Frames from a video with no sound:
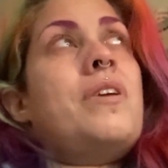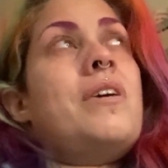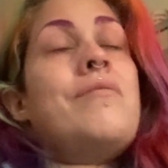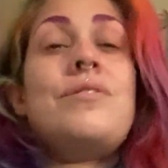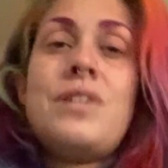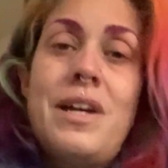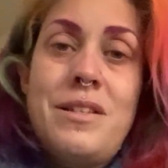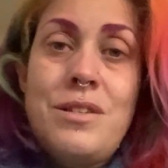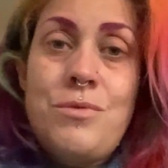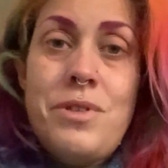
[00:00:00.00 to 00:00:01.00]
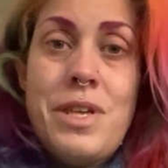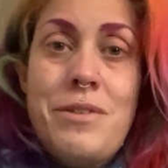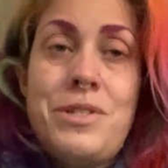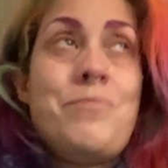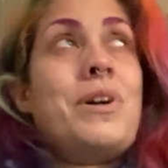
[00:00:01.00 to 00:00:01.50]
irritated with you
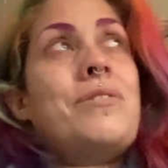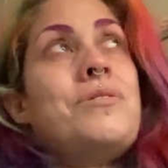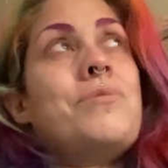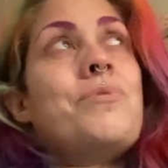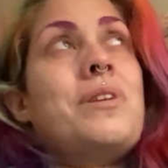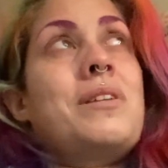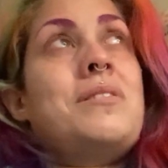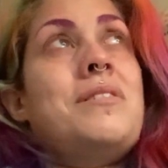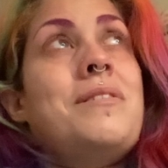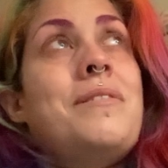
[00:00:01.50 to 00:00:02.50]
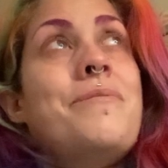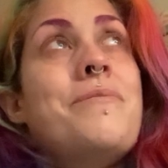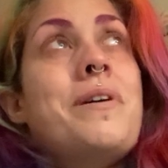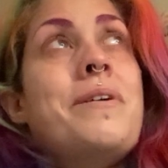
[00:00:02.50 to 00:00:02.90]
as opposed to wanting to